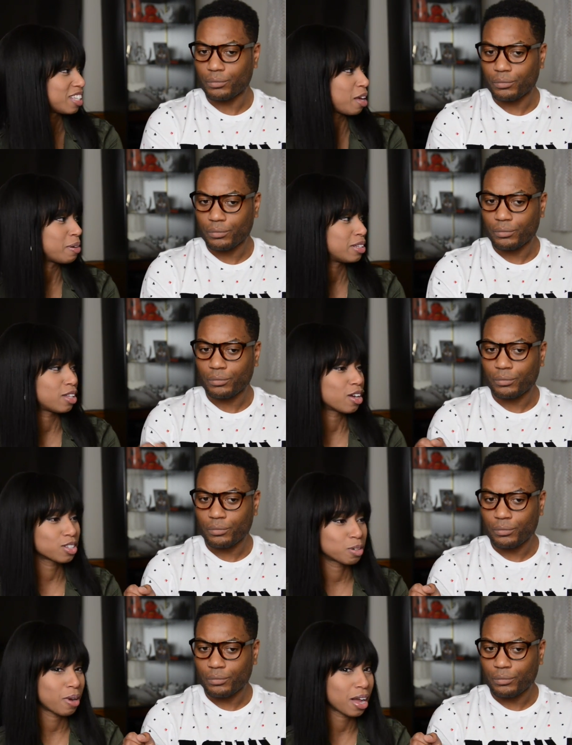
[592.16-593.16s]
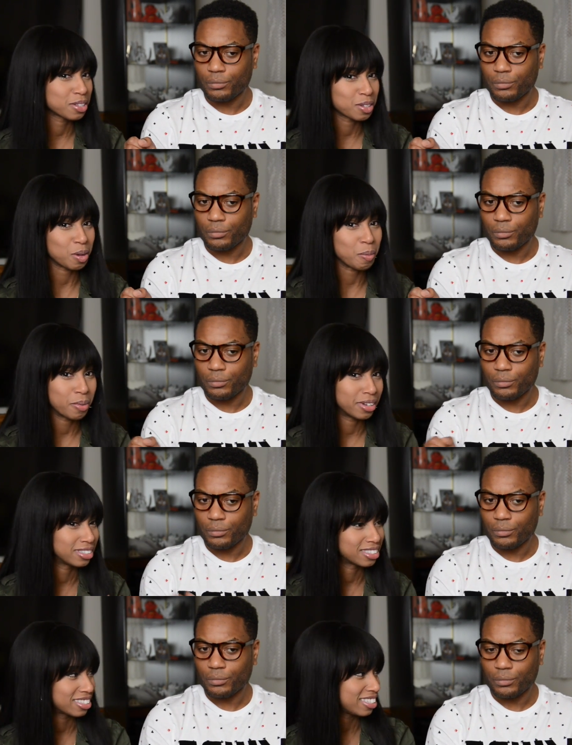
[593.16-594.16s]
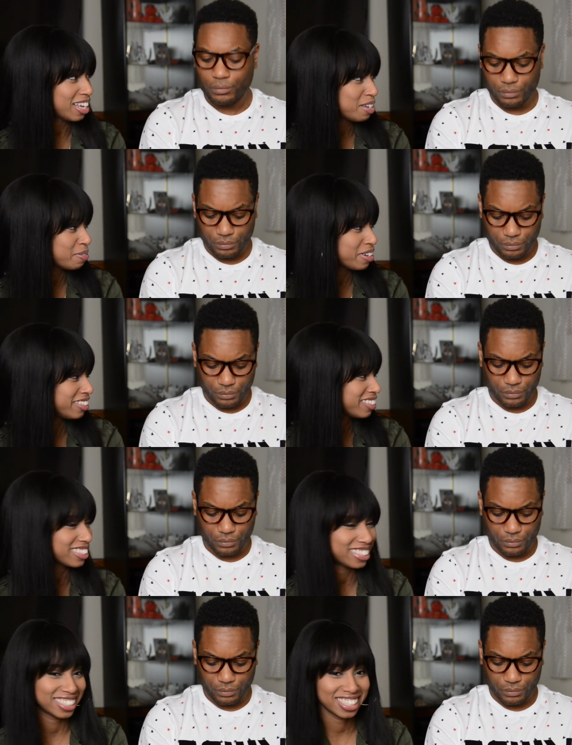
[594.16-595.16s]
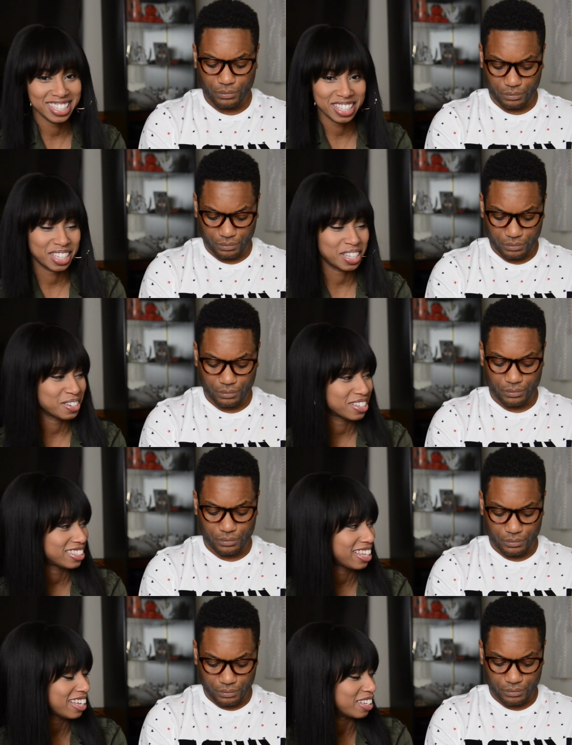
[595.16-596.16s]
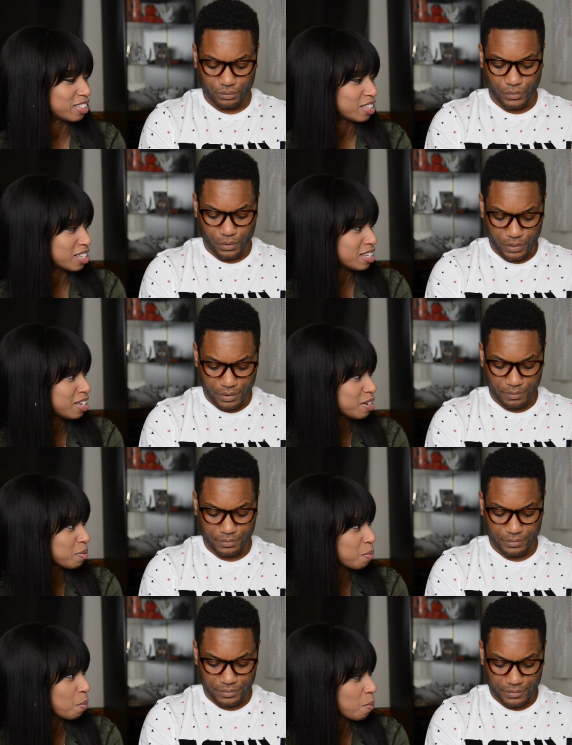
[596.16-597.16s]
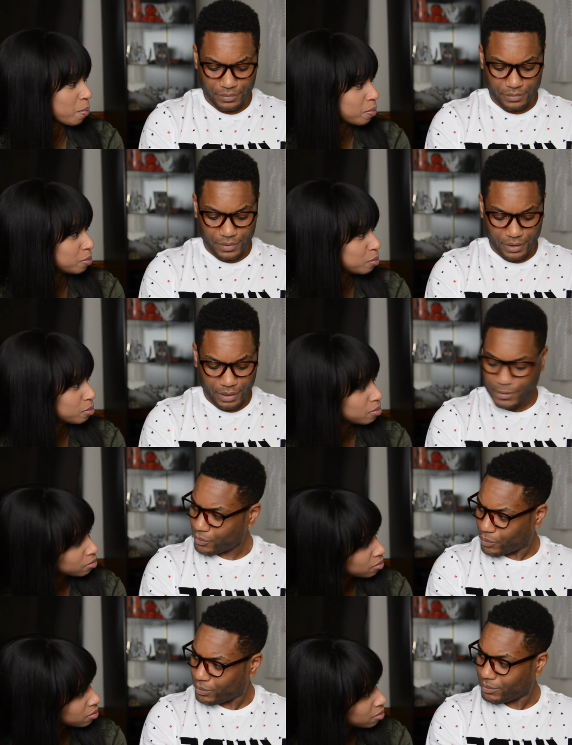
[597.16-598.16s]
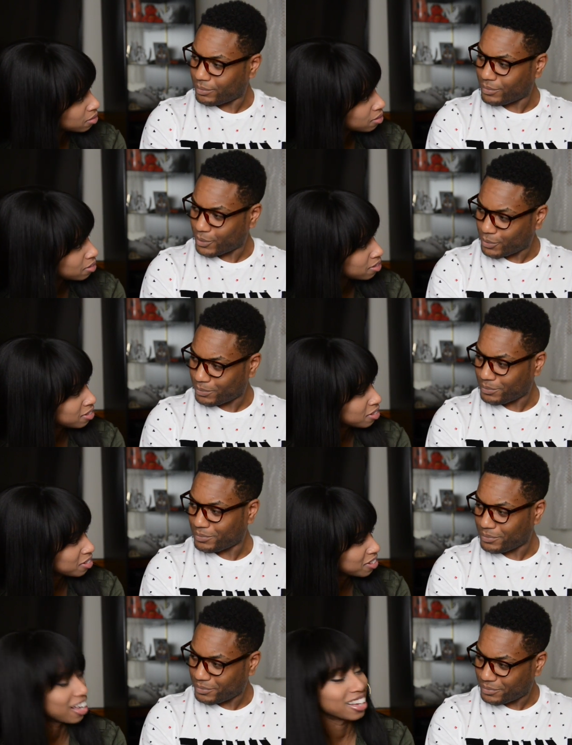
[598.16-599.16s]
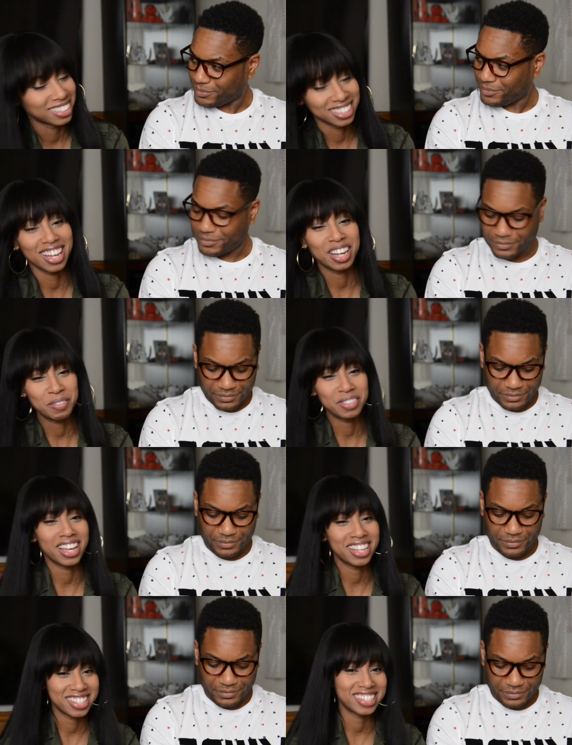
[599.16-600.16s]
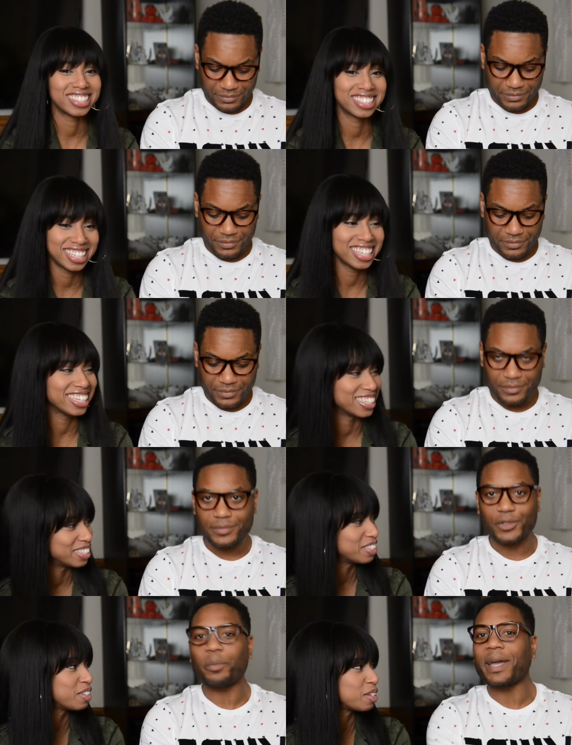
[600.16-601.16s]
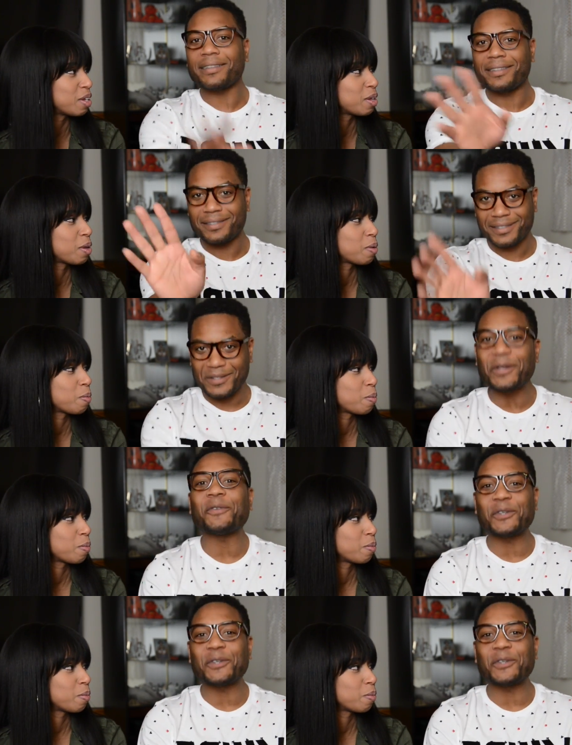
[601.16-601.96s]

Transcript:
Speaker 1: I mean, thongs are practical, but damn, it's, the cutest thing, isn't it? I mean, it's cool. It's cool. Got him to answer.
Speaker 2: No panties. That's not a